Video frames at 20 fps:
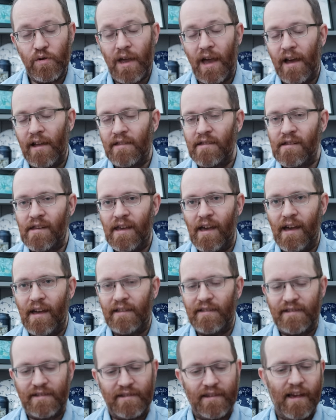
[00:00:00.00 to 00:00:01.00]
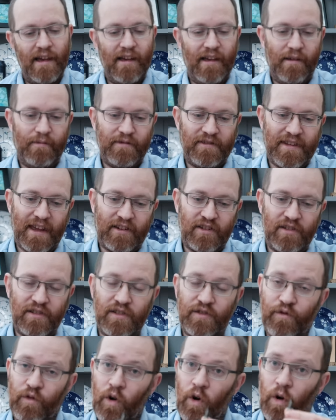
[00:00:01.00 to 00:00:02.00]
can get um,
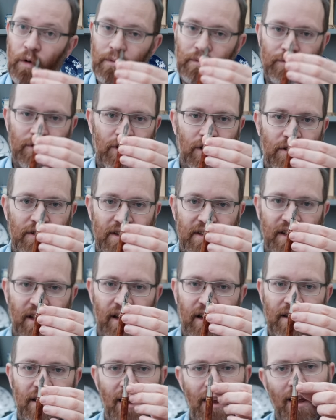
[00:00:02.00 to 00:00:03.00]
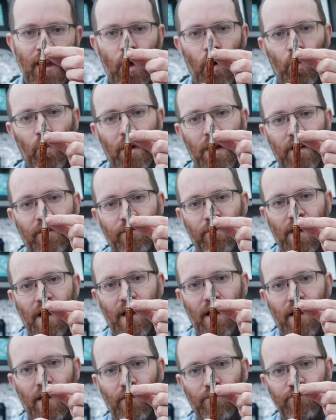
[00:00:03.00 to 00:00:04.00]
sections from Schon Design with
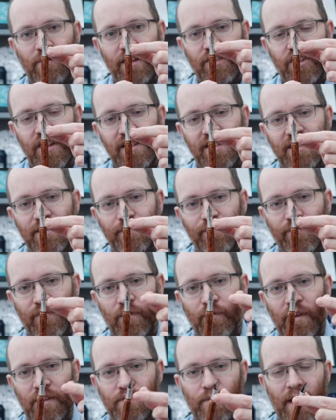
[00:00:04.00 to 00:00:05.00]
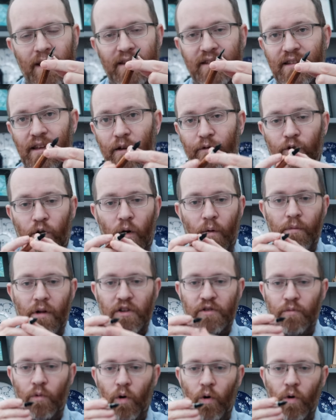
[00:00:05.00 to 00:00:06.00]
uh, ridges, which makes therefore a
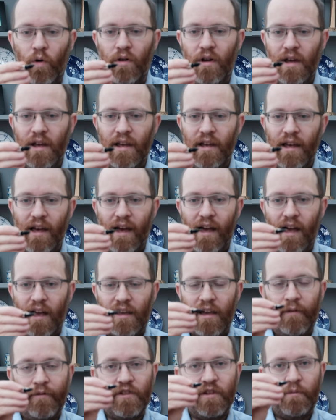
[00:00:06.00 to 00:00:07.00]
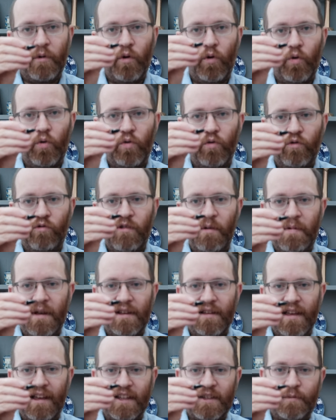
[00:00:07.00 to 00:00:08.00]
much more uh, comfortable
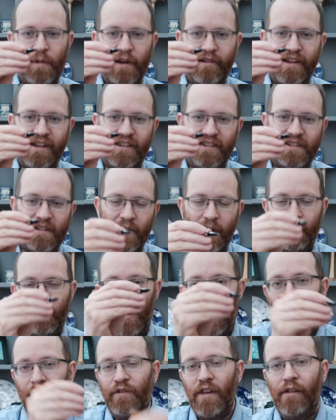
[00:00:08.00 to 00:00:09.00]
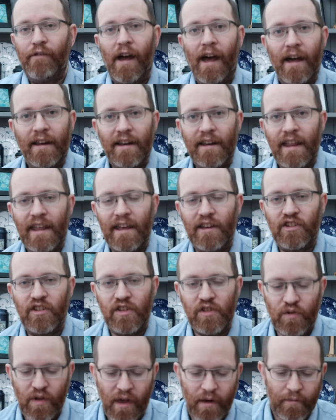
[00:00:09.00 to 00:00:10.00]
gripping experience. But I've never had any
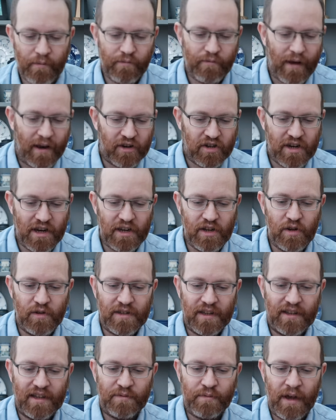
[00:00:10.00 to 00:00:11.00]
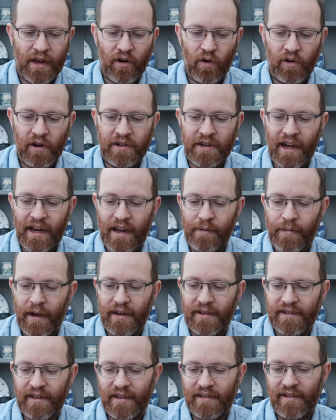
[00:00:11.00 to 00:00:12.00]
issues um, actually using this pen on a daily
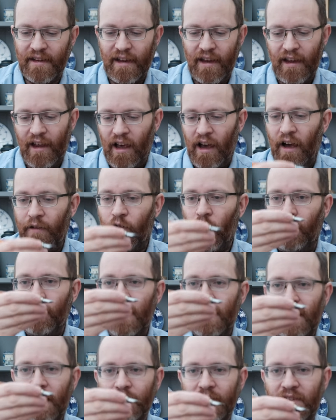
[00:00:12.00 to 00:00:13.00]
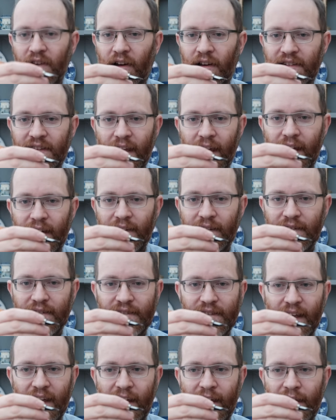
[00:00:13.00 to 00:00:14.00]
basis. I've got medium sized
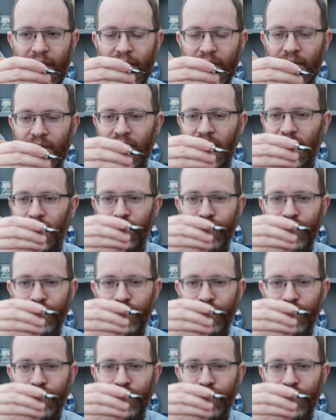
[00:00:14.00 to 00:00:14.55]
hands and